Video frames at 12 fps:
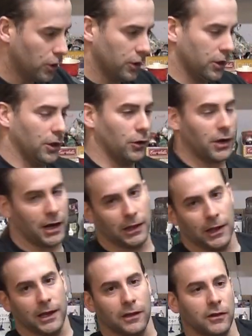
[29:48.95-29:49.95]
You know, kind of
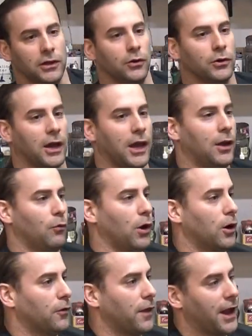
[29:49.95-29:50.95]
like in the UK
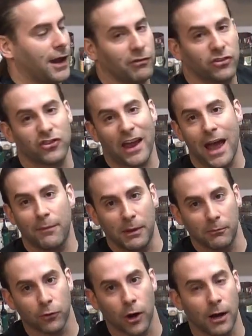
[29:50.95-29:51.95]
where they have a
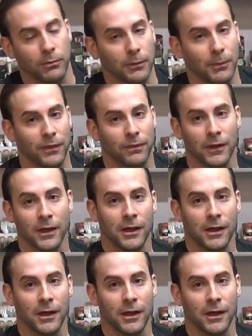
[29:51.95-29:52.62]
stabbing problem and